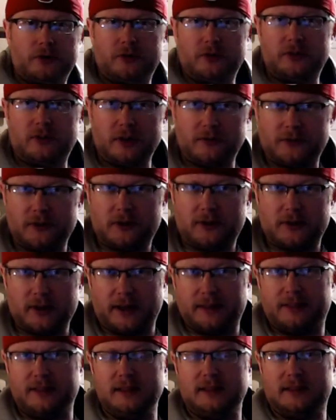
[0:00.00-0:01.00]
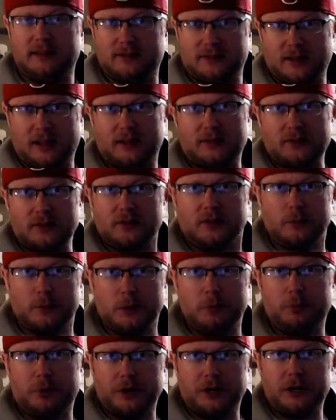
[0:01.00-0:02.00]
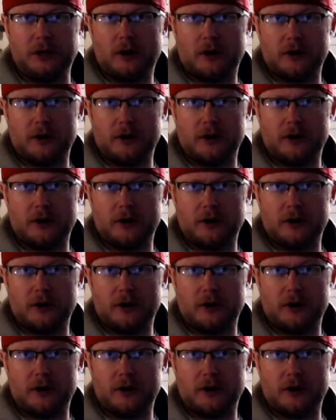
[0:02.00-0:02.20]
difficult, I think this lesson's going to be pretty darn